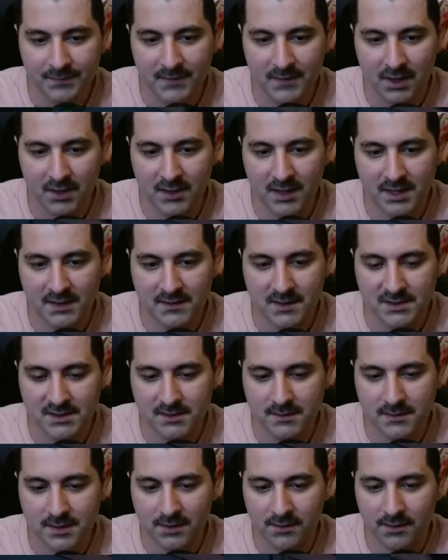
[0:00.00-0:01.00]
Okay,
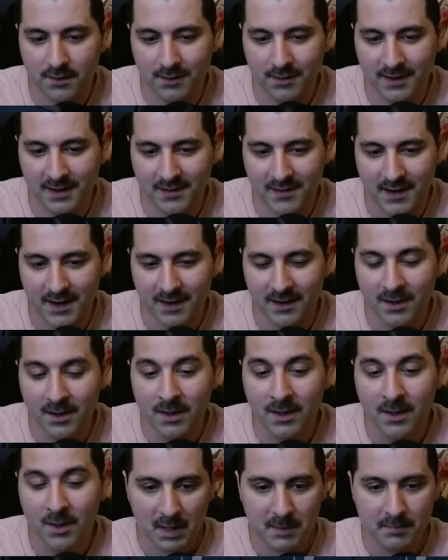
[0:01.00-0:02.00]
they're already there.
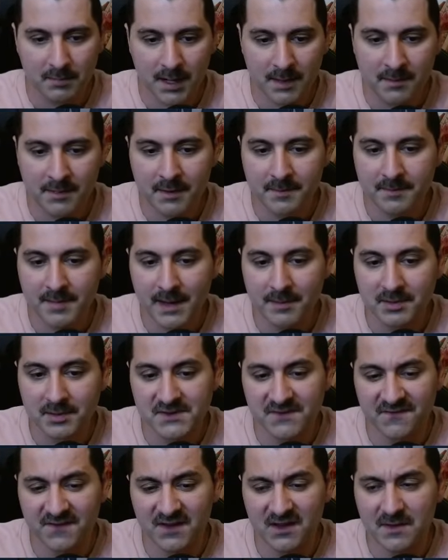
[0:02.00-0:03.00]
But I'm going to be able
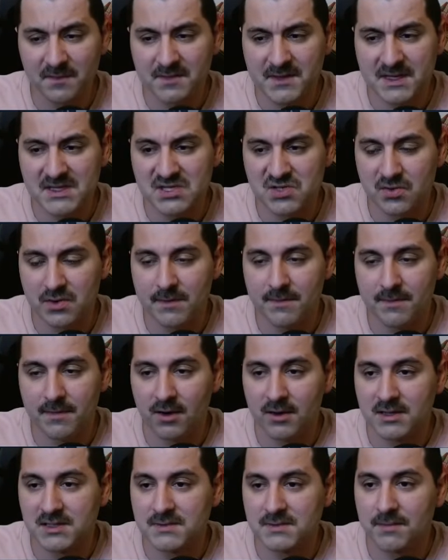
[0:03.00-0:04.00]
to fill up these 3
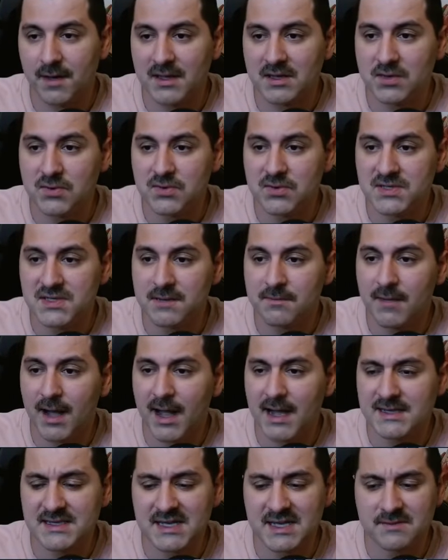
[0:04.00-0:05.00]
bars by using
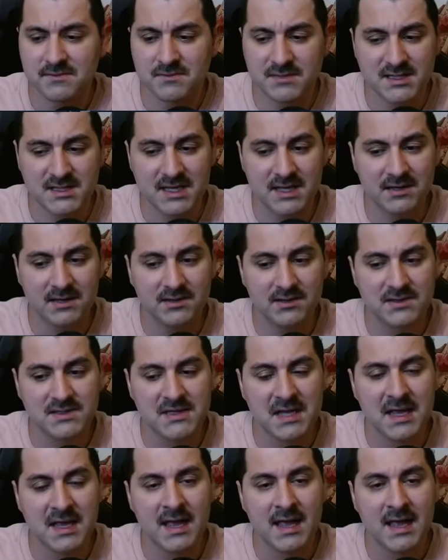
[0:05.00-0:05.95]
my team's skills,